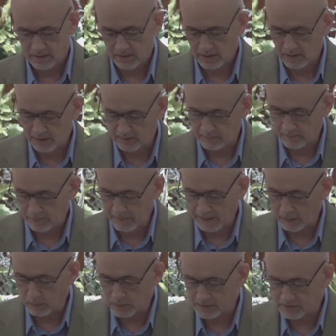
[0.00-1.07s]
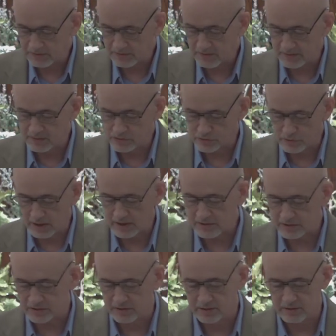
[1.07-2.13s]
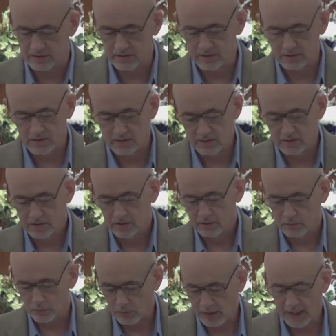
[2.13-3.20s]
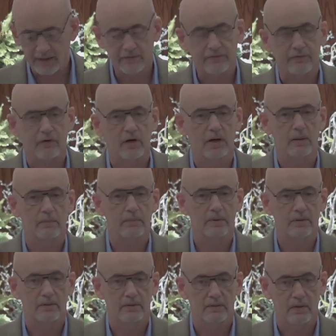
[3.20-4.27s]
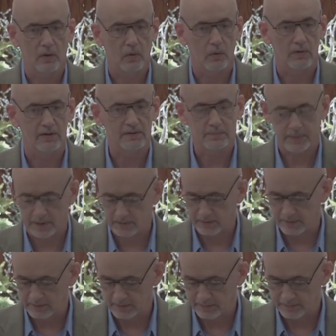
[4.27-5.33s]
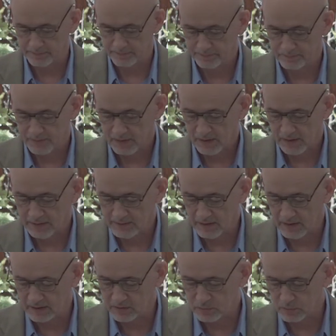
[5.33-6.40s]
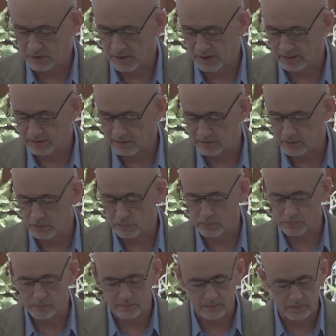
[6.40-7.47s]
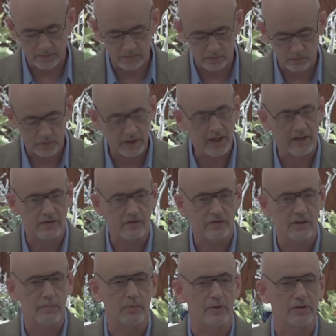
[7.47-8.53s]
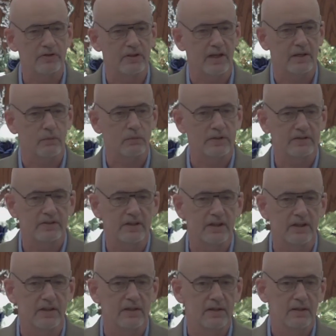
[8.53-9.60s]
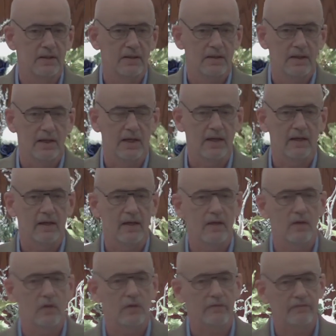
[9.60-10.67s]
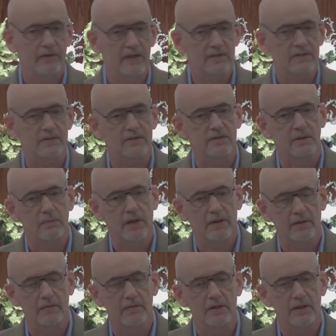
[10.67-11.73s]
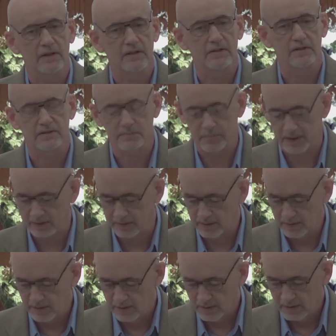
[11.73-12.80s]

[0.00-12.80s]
It was instruction right from the Holy Spirit. And tongues were not, you know, were not gibberish like we see. And no offense to some other religions, but